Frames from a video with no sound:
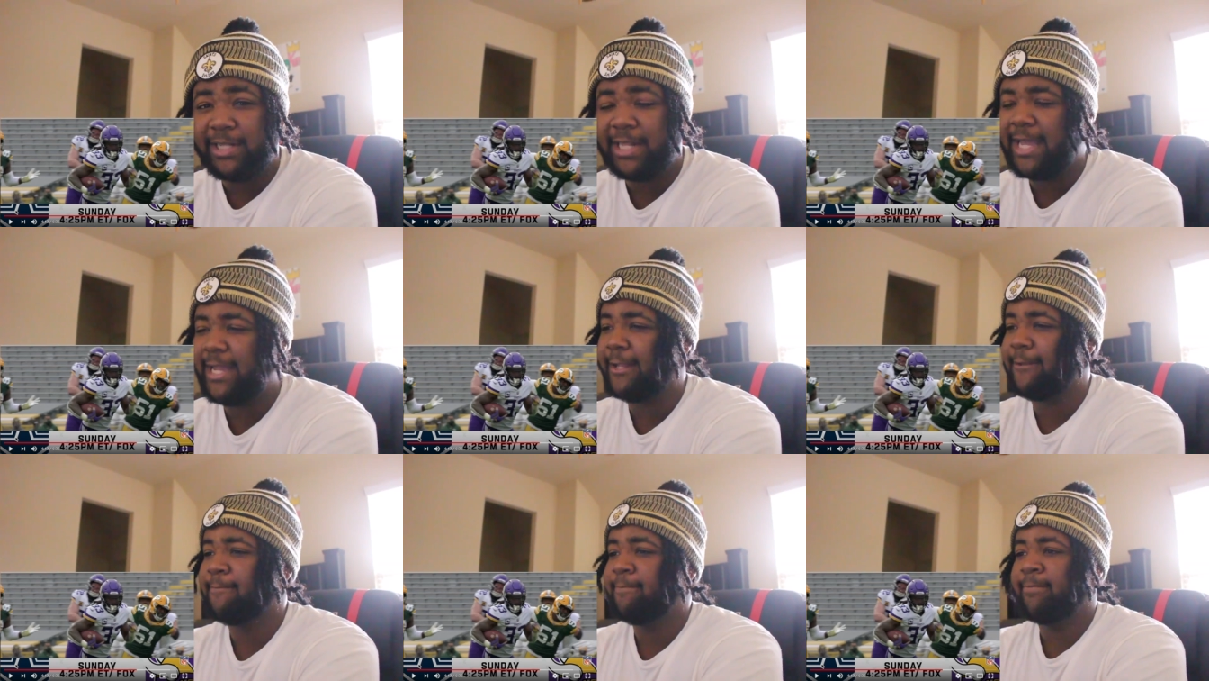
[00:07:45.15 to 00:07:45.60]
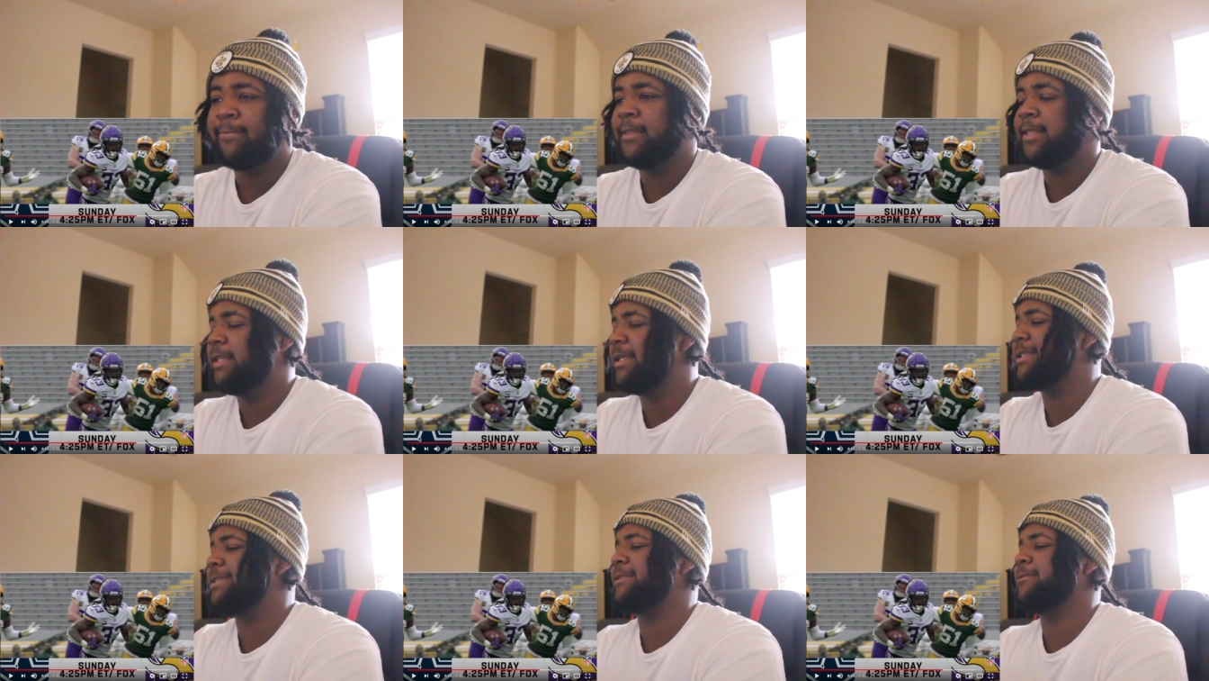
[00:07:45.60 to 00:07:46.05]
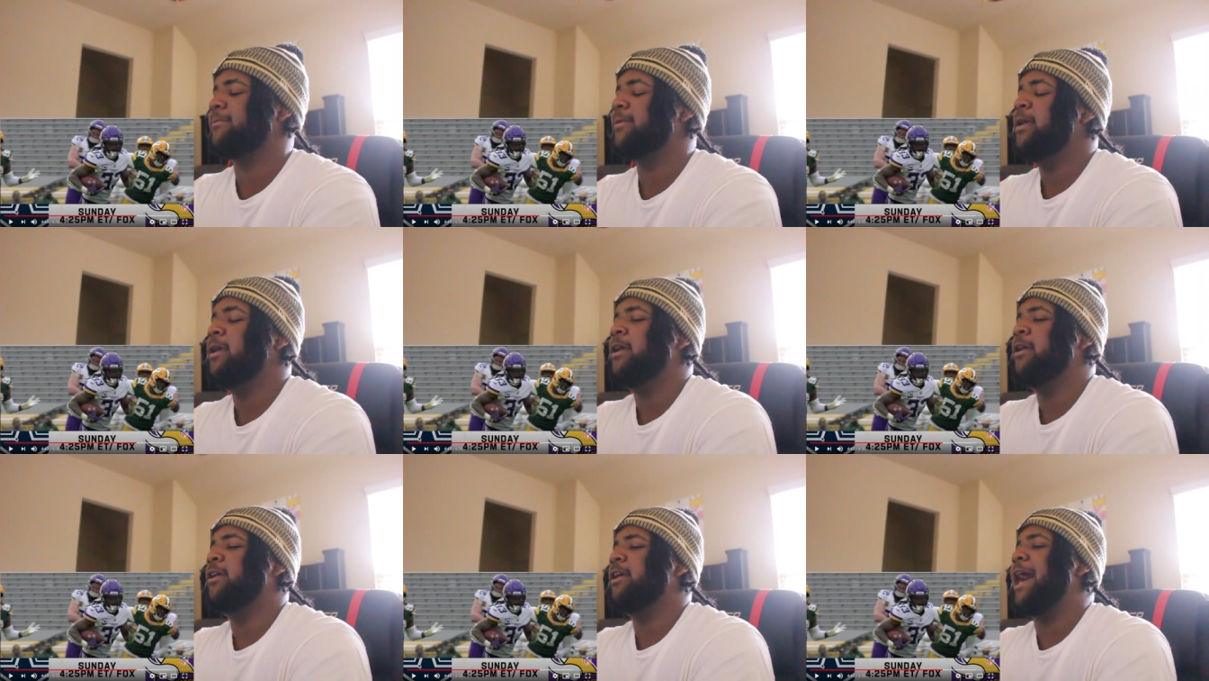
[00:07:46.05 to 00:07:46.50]
Like, listen,
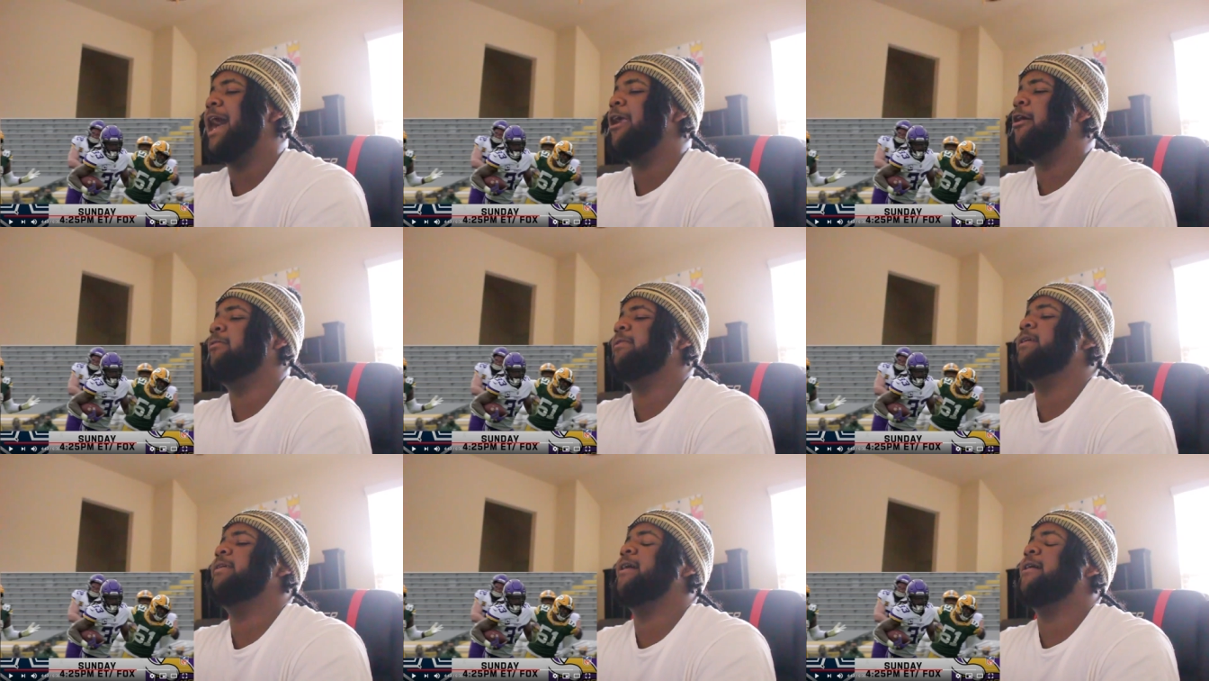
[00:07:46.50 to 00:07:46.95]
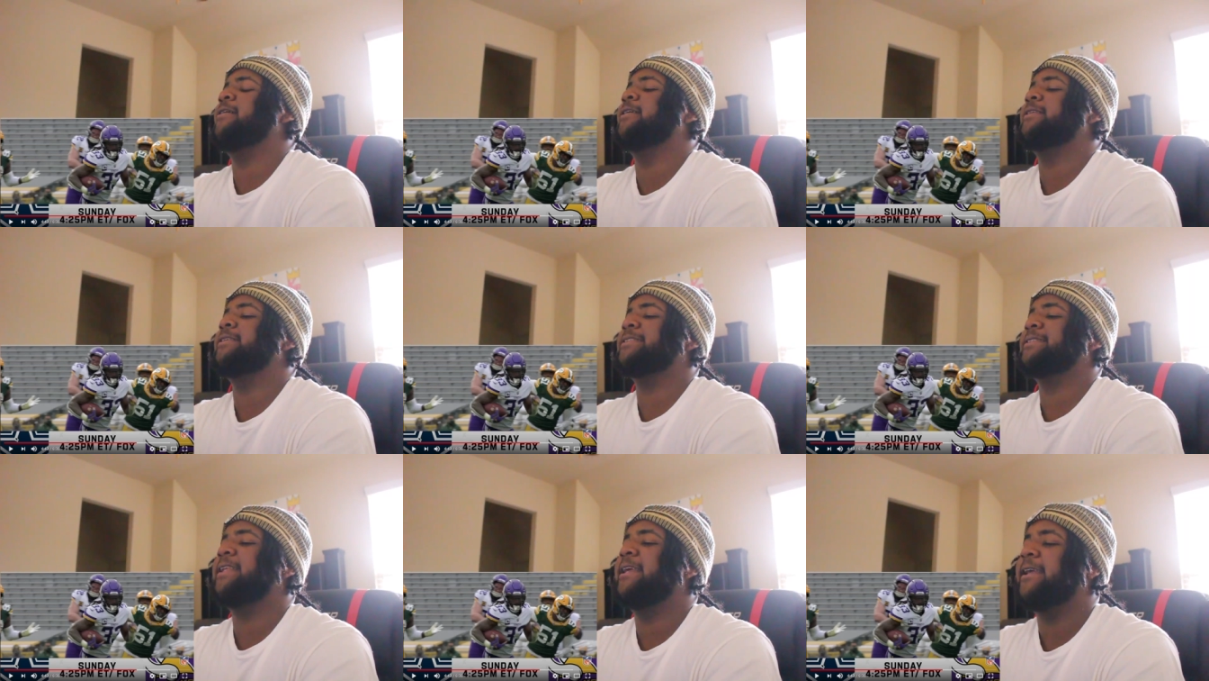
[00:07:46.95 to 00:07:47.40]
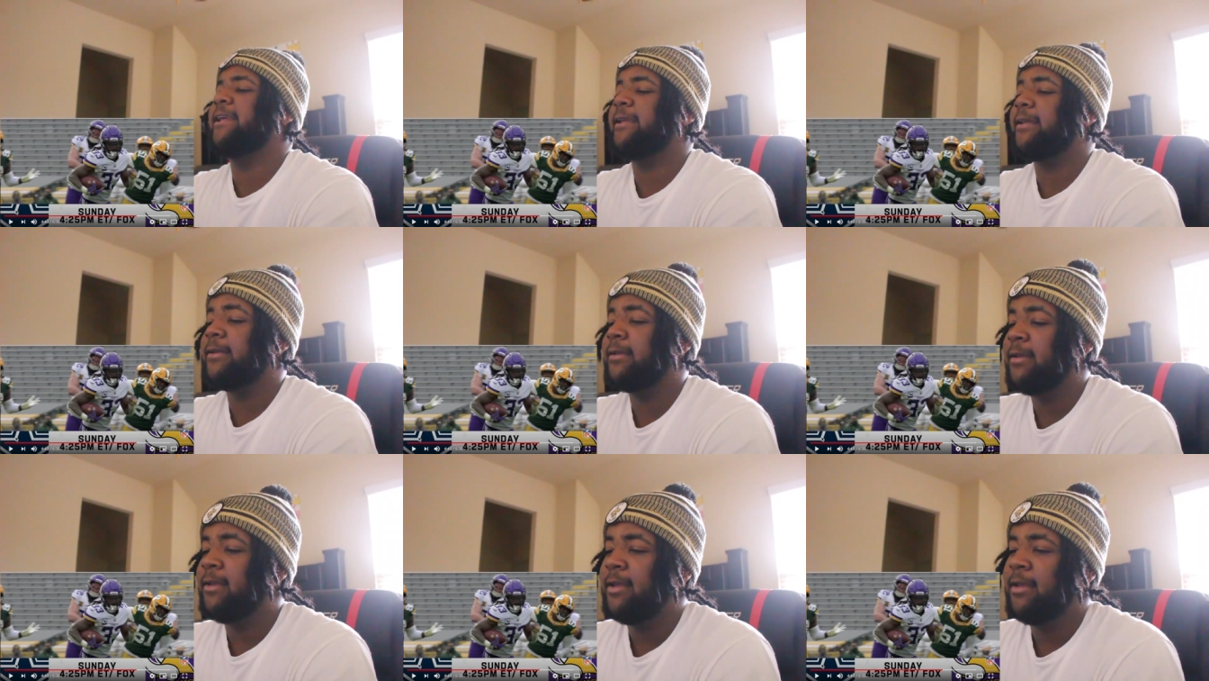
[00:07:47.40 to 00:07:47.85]
I don't think y'all
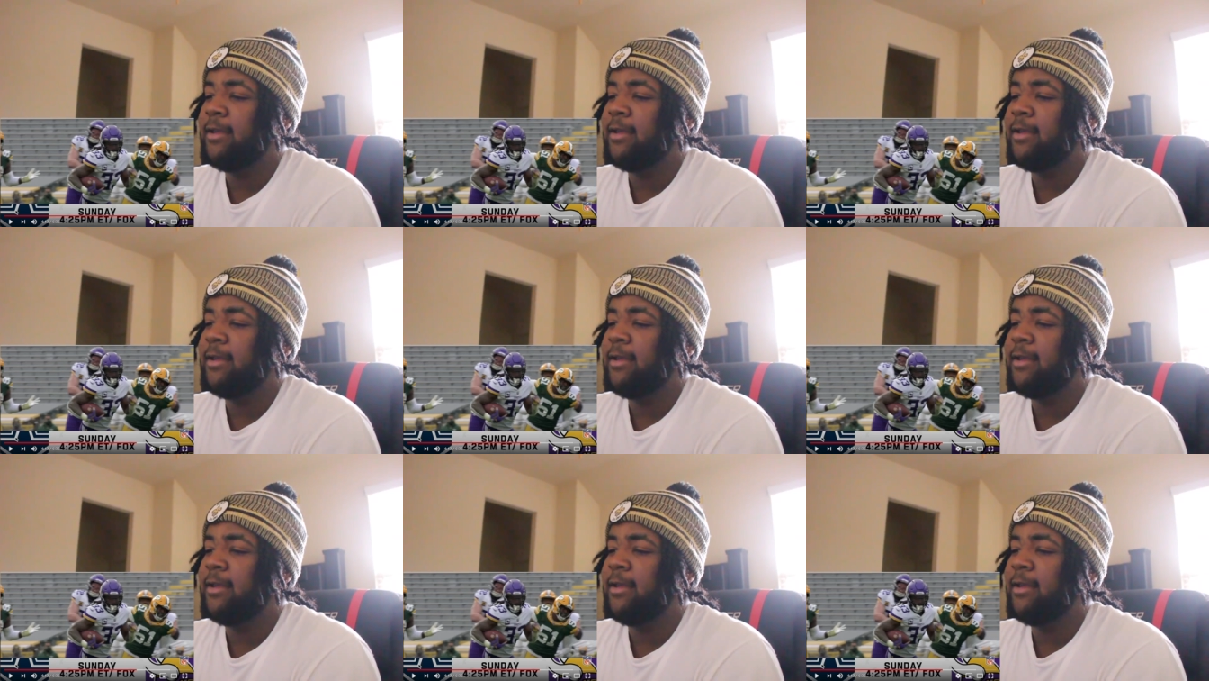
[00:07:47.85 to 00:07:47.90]
understand